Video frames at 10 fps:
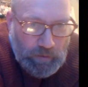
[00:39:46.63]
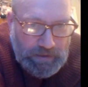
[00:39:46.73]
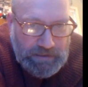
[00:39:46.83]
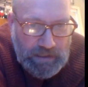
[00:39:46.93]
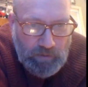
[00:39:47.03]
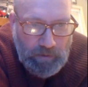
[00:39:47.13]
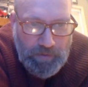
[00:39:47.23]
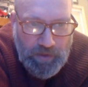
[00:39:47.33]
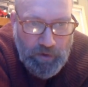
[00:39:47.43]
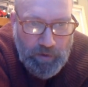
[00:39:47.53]
was what were
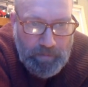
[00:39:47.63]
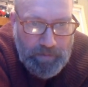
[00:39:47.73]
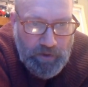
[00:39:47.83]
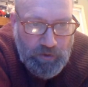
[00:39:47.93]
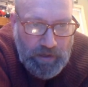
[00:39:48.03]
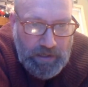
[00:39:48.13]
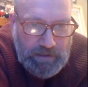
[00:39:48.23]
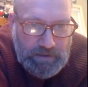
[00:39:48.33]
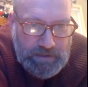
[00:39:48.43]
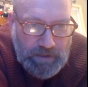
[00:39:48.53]
the Nuremberg
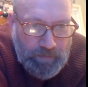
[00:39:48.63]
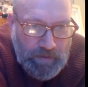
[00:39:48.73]
trials?